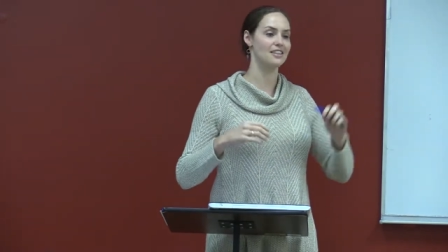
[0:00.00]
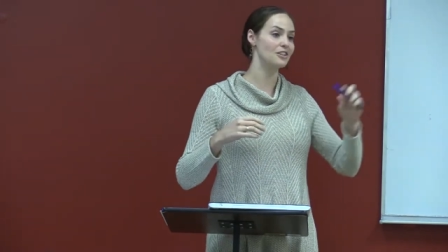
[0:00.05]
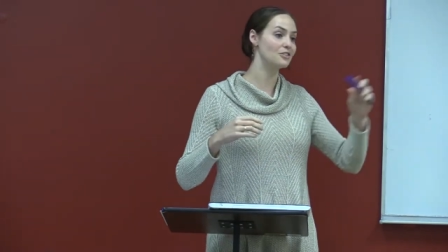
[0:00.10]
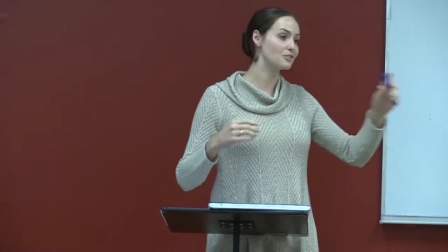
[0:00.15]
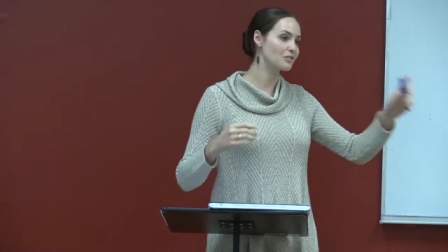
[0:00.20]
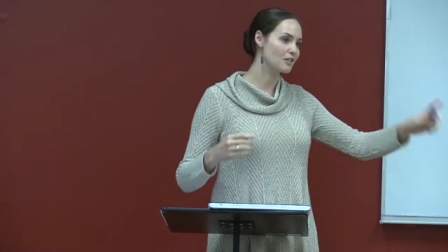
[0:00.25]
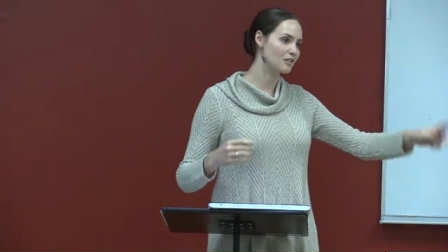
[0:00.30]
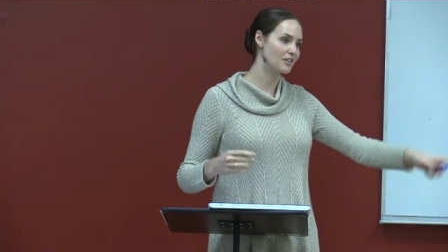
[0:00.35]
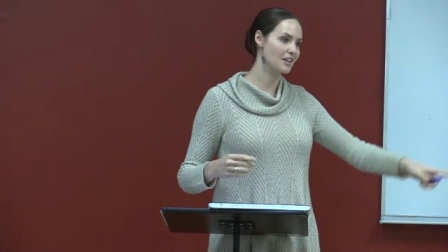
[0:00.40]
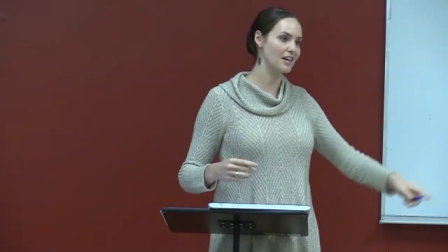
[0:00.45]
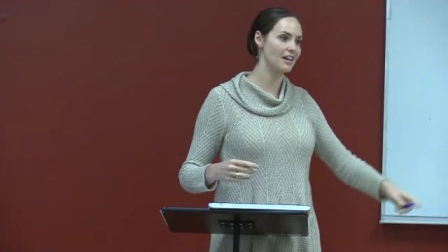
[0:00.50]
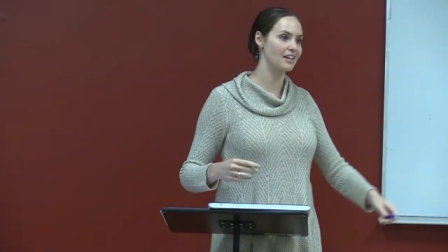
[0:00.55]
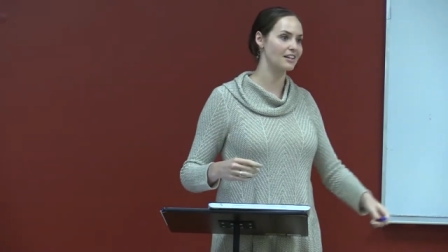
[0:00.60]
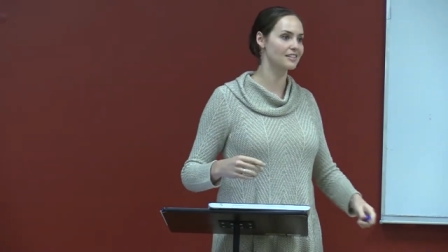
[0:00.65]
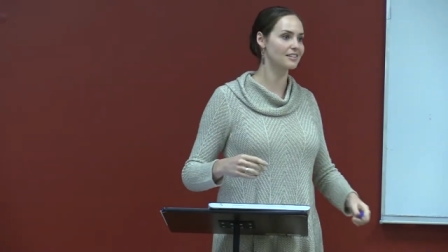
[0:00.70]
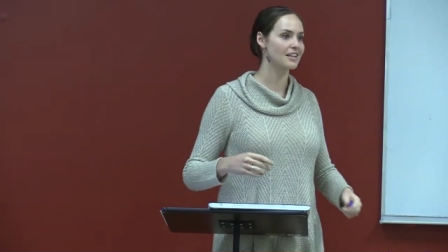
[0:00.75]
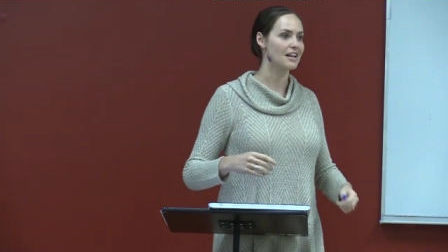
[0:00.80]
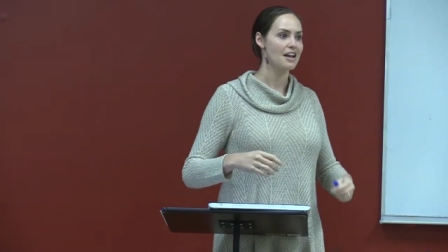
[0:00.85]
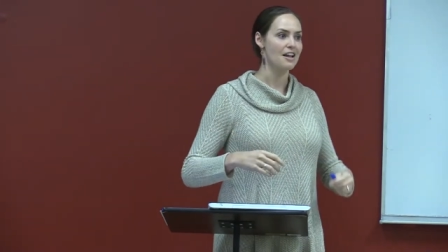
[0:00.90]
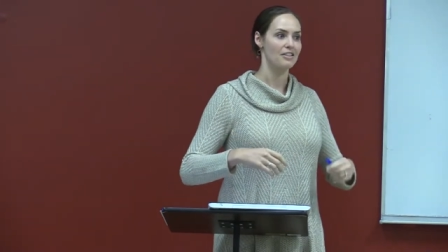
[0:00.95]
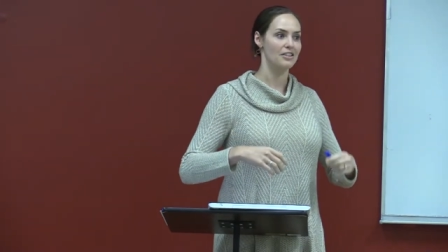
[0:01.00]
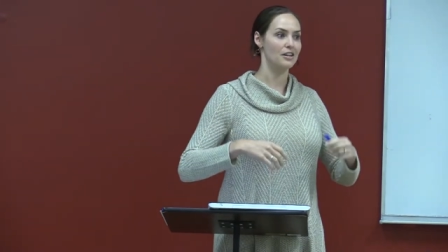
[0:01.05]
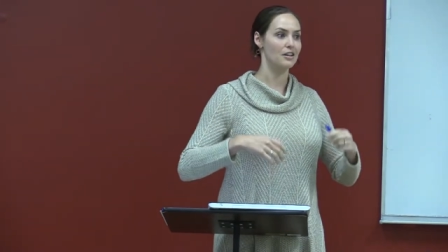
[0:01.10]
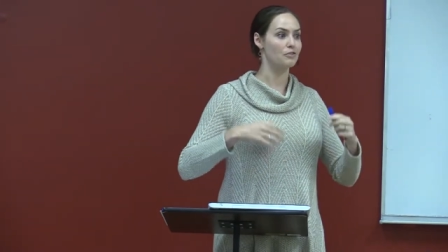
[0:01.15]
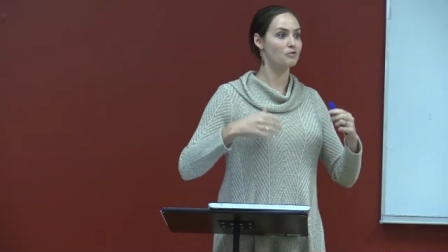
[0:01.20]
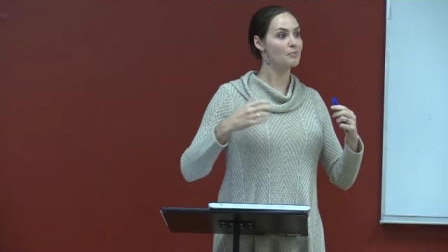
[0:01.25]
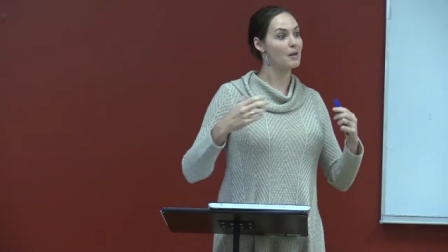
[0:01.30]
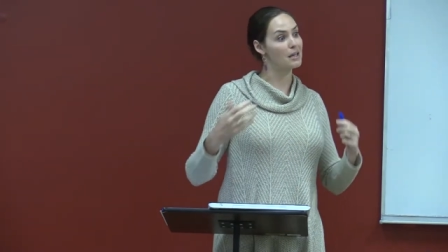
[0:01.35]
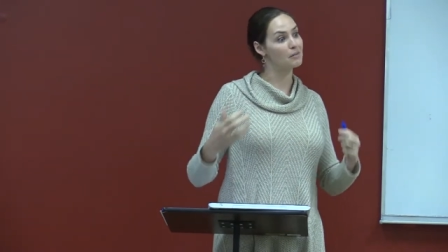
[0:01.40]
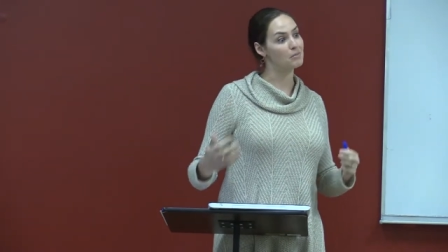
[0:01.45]
these are the things that
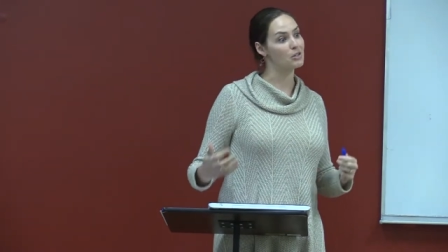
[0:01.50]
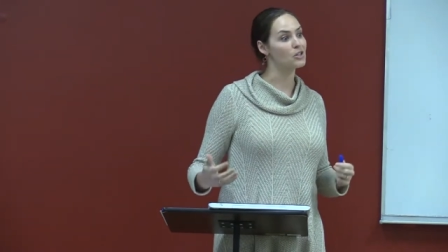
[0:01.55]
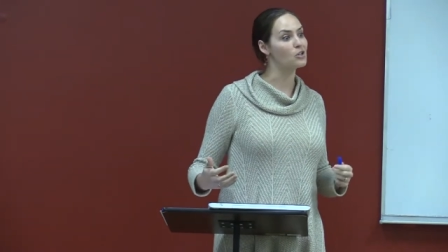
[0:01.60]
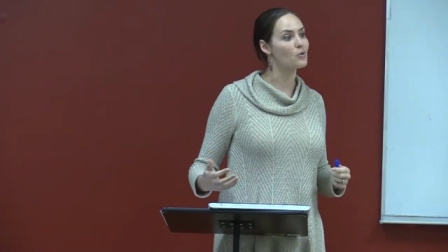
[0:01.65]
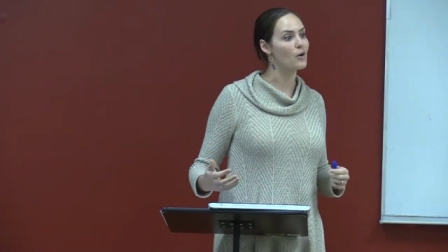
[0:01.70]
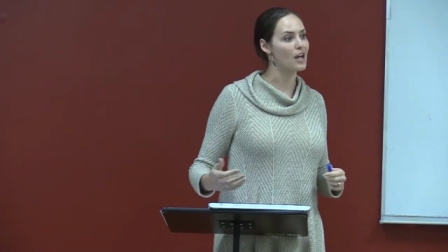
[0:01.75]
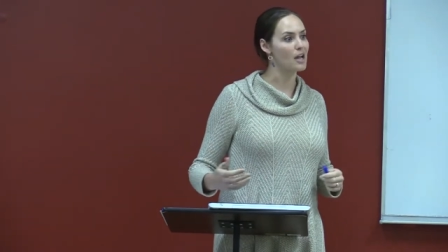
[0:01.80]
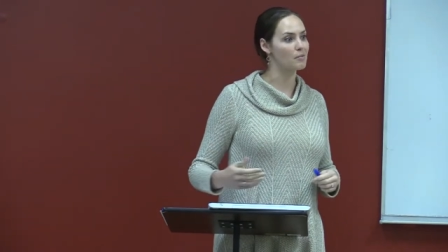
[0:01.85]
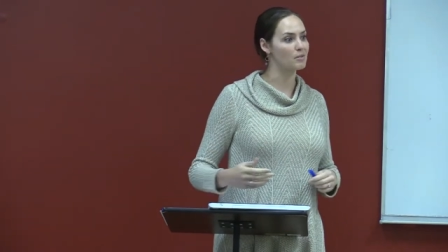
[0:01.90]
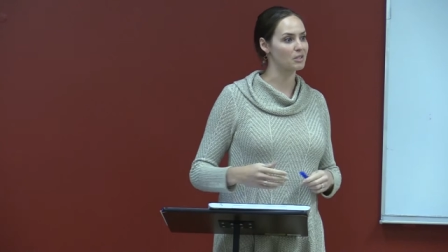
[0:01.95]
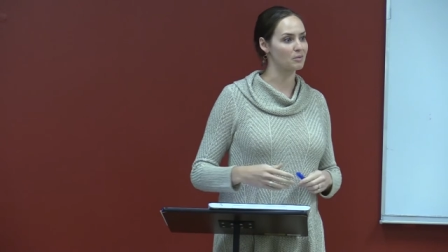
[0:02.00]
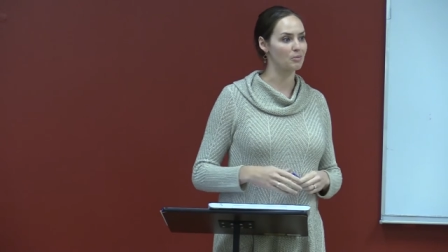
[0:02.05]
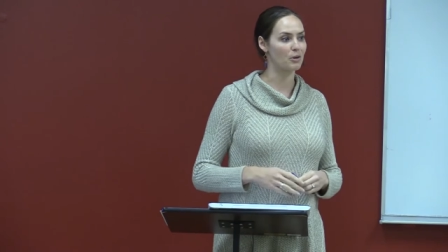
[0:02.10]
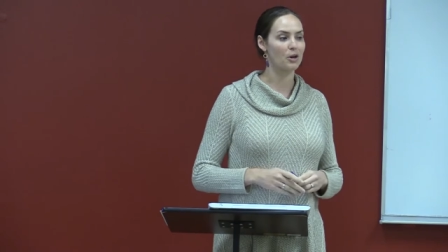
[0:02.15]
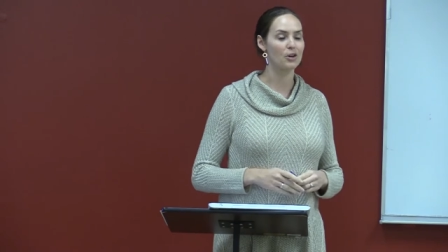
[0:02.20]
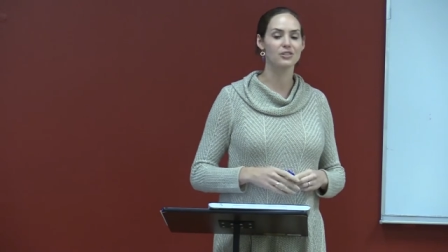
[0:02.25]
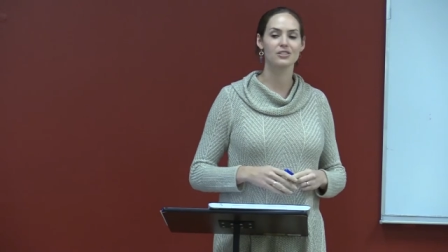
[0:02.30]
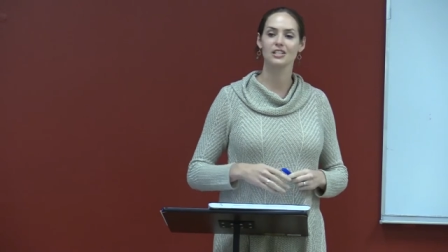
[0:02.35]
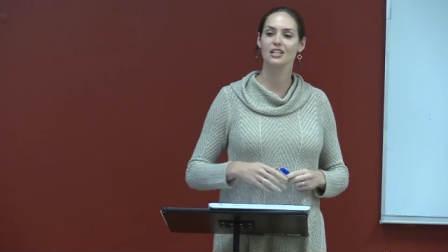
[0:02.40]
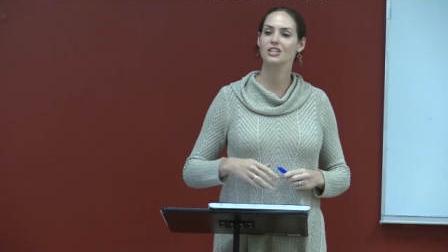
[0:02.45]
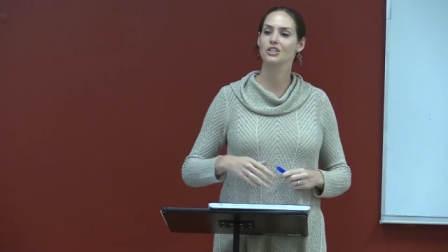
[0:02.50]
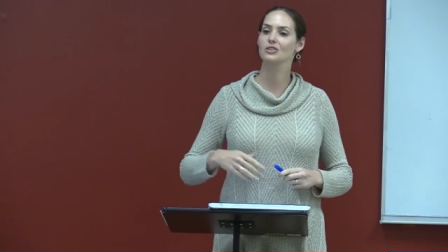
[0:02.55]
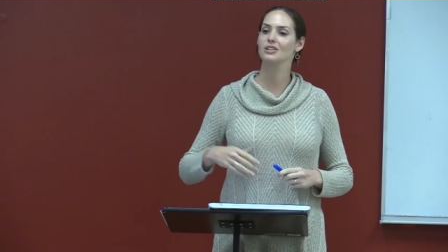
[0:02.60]
have made me who I am as a person.